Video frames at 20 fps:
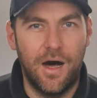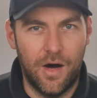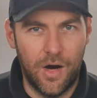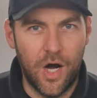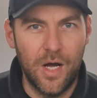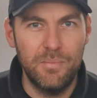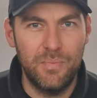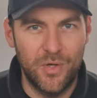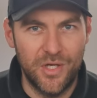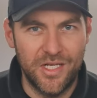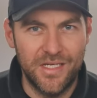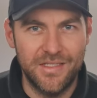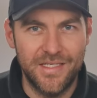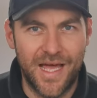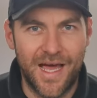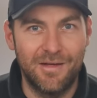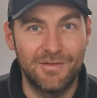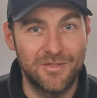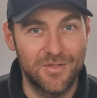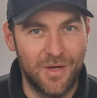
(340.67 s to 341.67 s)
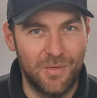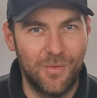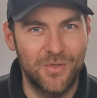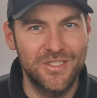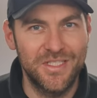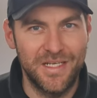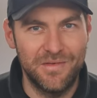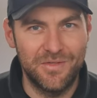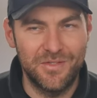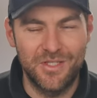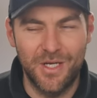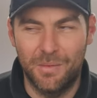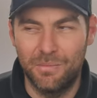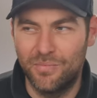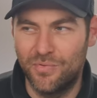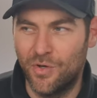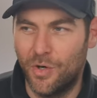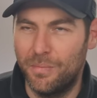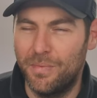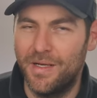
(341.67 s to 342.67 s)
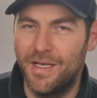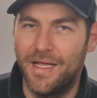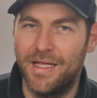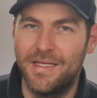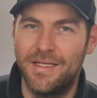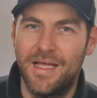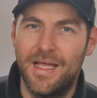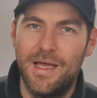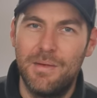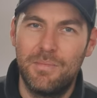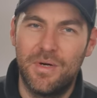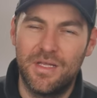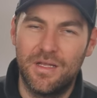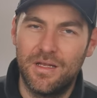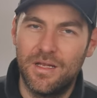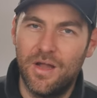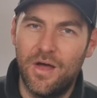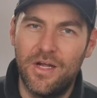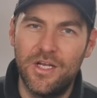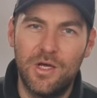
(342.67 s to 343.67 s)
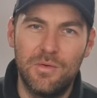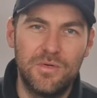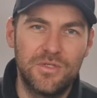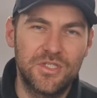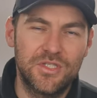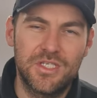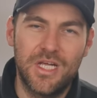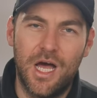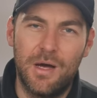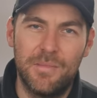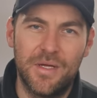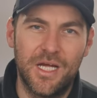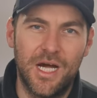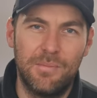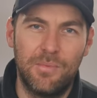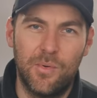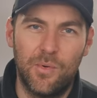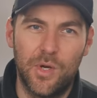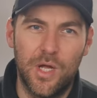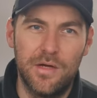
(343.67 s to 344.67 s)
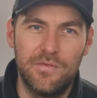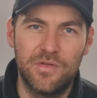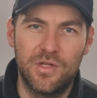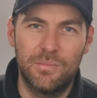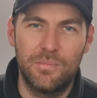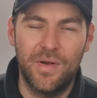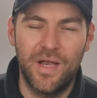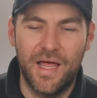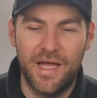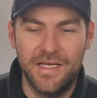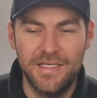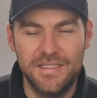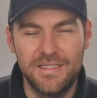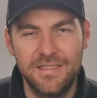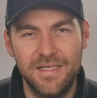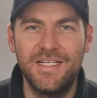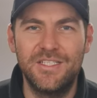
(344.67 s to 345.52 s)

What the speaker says: I put it down, so it wasn't even done properly. But the lino was just coming up all over the place.